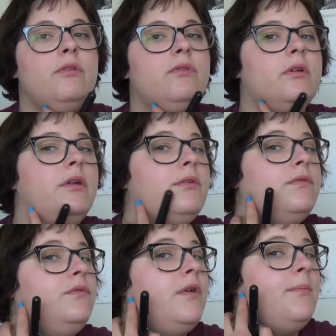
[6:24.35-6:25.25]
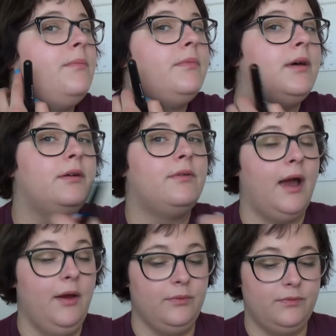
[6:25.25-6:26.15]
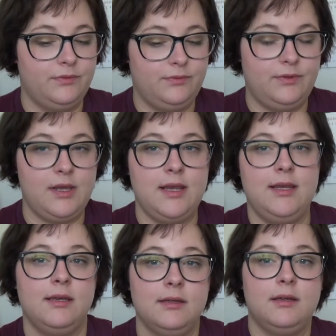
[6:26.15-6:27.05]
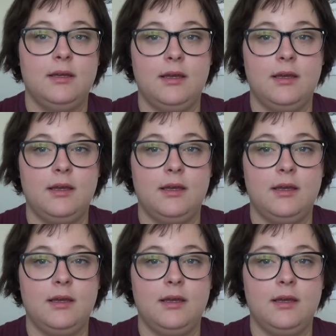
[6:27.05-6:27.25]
sort of rim around the